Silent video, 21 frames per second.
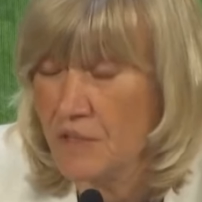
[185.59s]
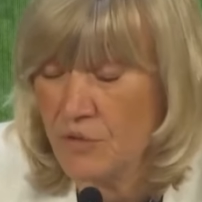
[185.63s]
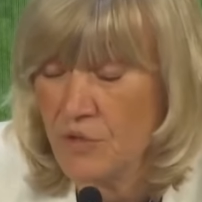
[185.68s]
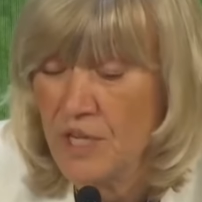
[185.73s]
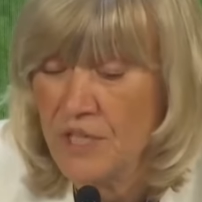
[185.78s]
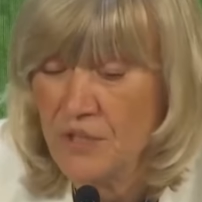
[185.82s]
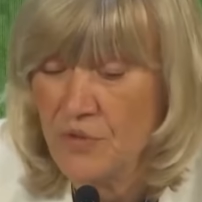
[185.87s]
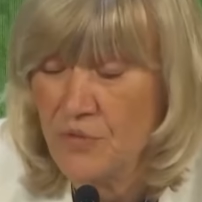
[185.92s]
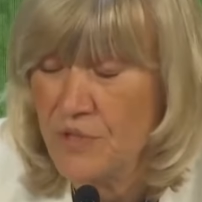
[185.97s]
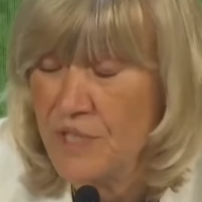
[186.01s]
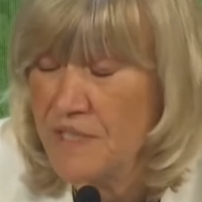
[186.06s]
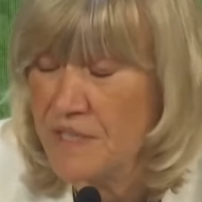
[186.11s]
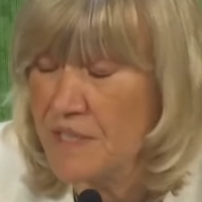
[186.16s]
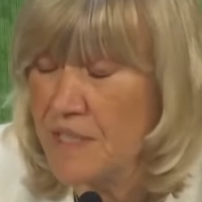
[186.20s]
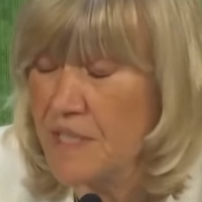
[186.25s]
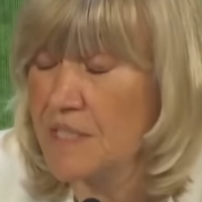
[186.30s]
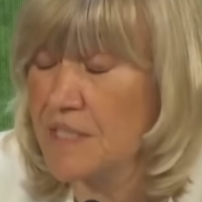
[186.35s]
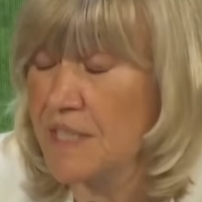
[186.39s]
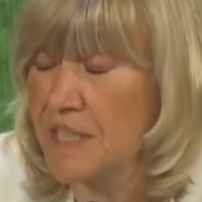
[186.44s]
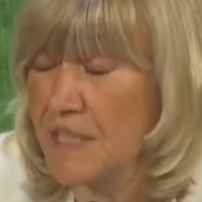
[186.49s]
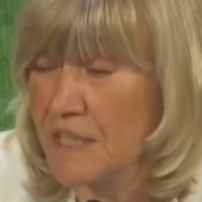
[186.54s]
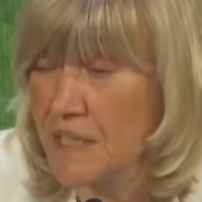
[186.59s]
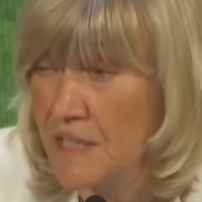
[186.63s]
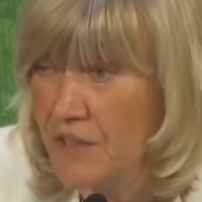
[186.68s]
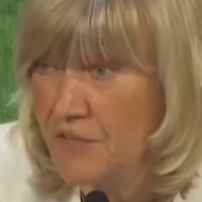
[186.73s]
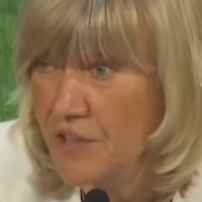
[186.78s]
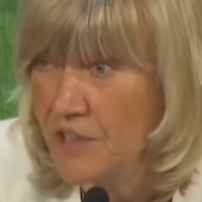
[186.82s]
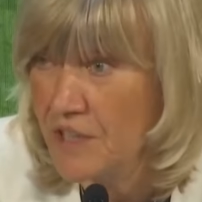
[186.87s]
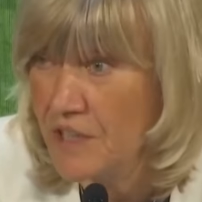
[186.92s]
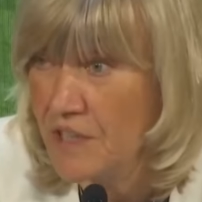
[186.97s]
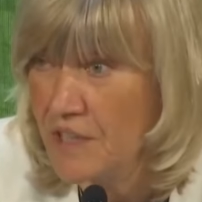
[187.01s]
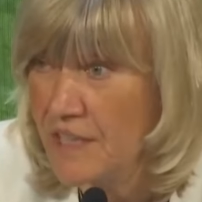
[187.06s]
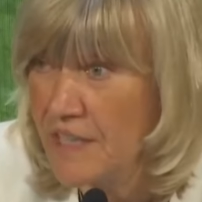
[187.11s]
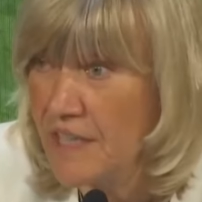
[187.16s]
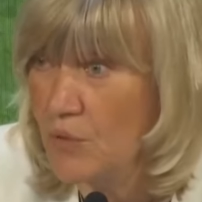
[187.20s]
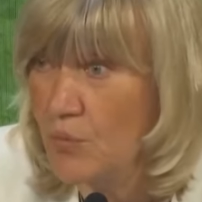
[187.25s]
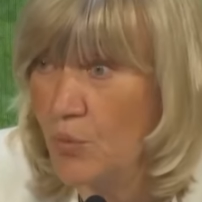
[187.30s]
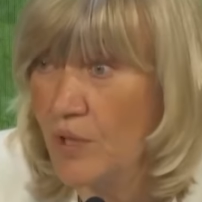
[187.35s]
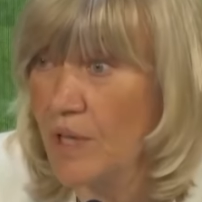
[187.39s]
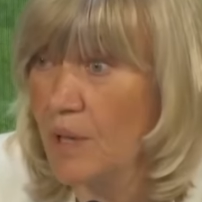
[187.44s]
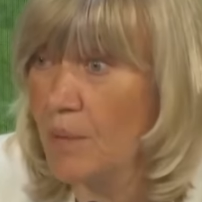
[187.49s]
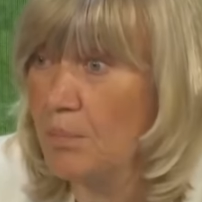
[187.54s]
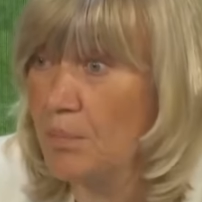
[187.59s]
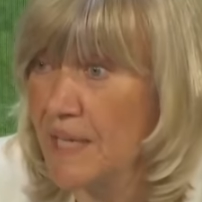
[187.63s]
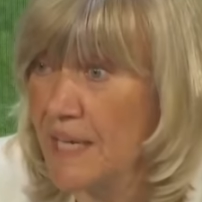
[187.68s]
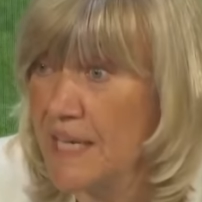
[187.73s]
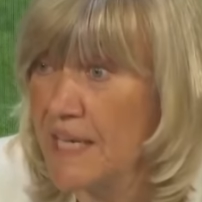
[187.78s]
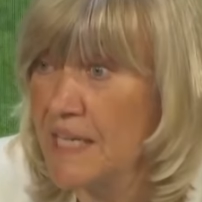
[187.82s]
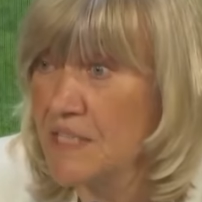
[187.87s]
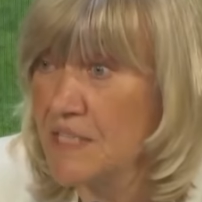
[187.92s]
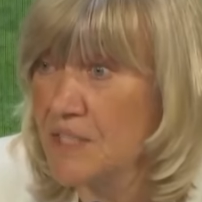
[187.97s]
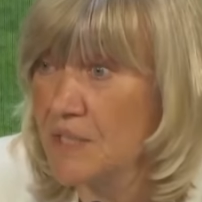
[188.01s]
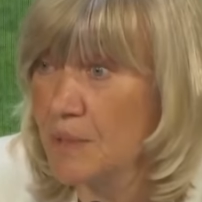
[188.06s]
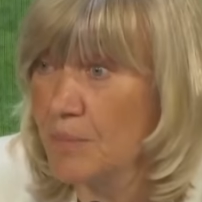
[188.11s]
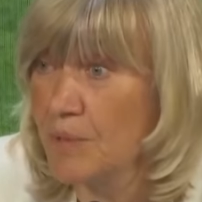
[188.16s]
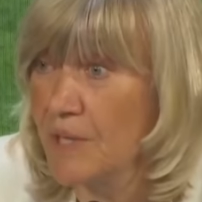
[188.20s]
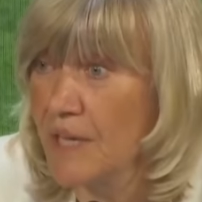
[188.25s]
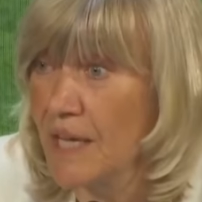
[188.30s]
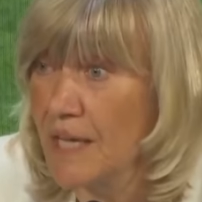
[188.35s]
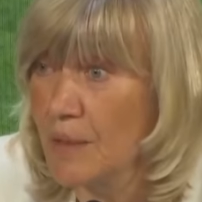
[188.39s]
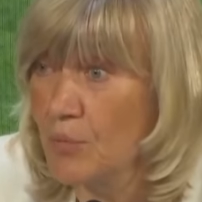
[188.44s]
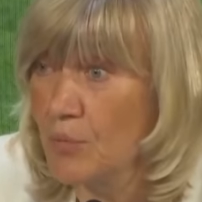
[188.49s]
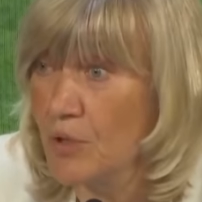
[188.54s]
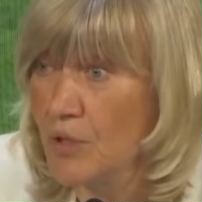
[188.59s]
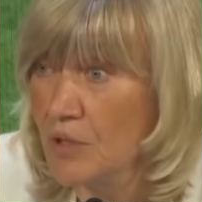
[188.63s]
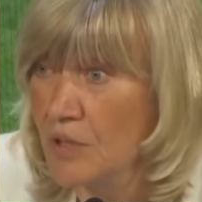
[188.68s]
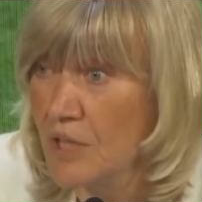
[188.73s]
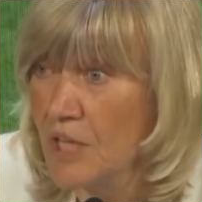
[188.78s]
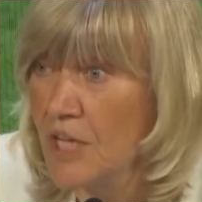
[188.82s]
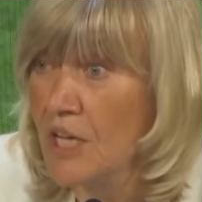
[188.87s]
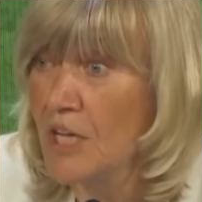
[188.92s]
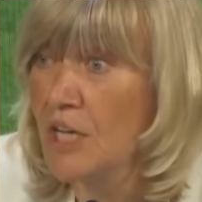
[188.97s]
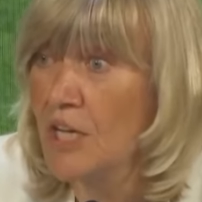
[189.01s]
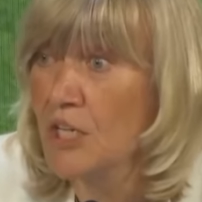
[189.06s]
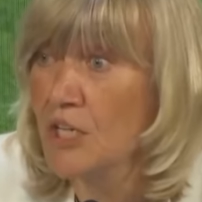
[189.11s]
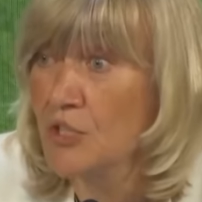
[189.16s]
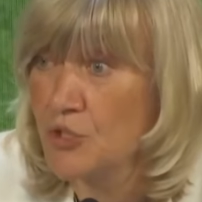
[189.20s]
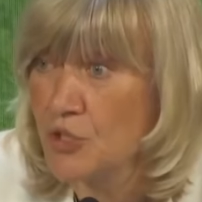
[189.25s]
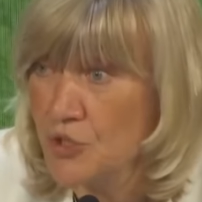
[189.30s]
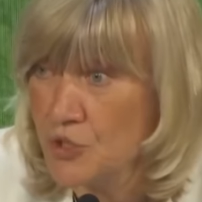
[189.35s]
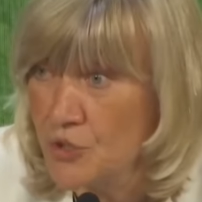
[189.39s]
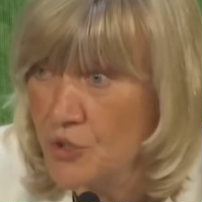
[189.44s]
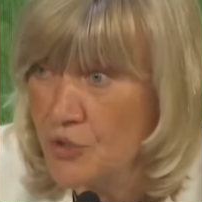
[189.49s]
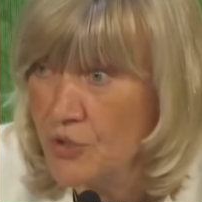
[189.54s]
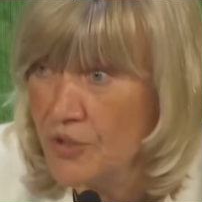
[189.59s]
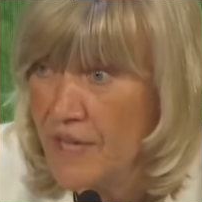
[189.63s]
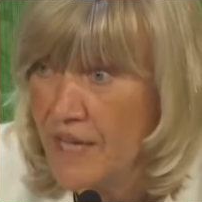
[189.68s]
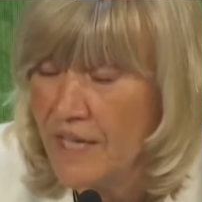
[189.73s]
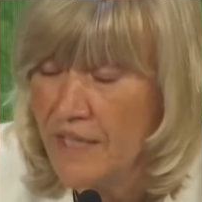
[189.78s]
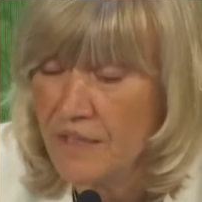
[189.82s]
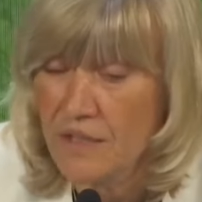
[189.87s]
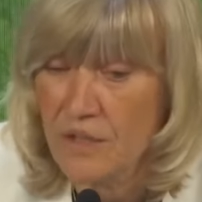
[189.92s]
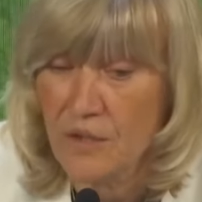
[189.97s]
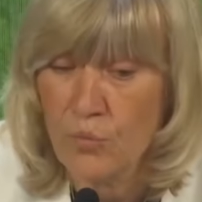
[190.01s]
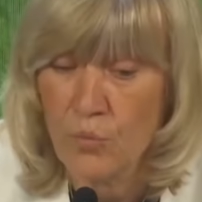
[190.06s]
increased it significantly. We are pleased to be able to do that.